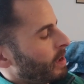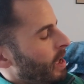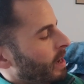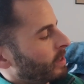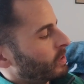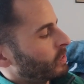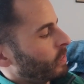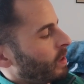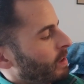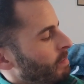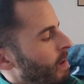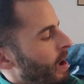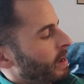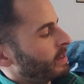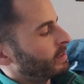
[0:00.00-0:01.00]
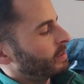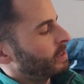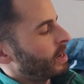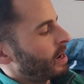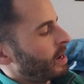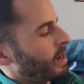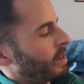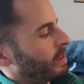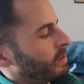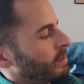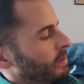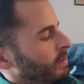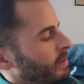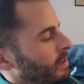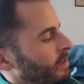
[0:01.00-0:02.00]
X squared minus
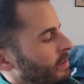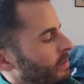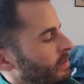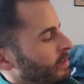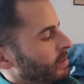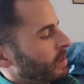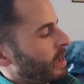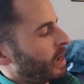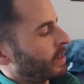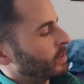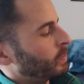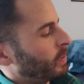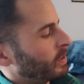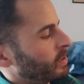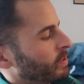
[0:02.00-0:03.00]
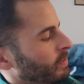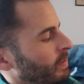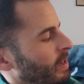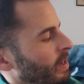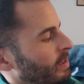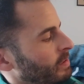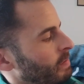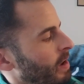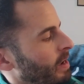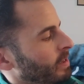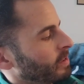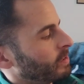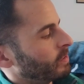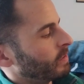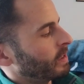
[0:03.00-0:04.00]
9 is x plus 3x
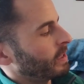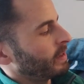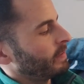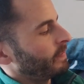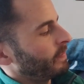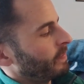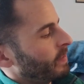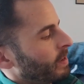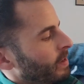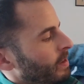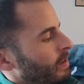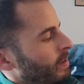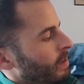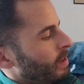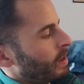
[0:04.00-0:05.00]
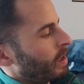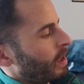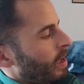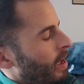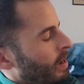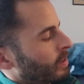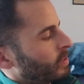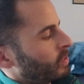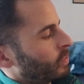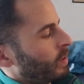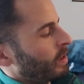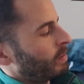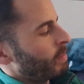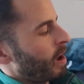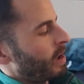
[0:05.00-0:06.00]
minus 3. X
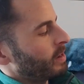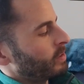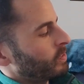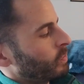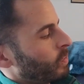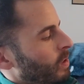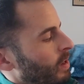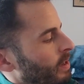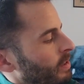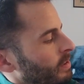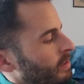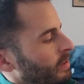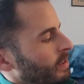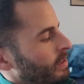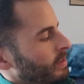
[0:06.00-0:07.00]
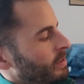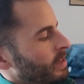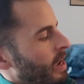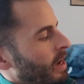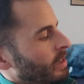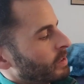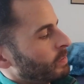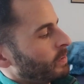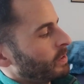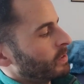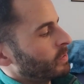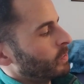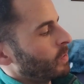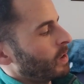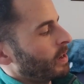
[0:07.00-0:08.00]
squared minus 1 is x
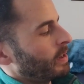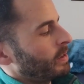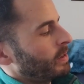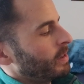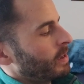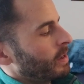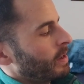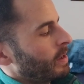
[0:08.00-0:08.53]
plus 1,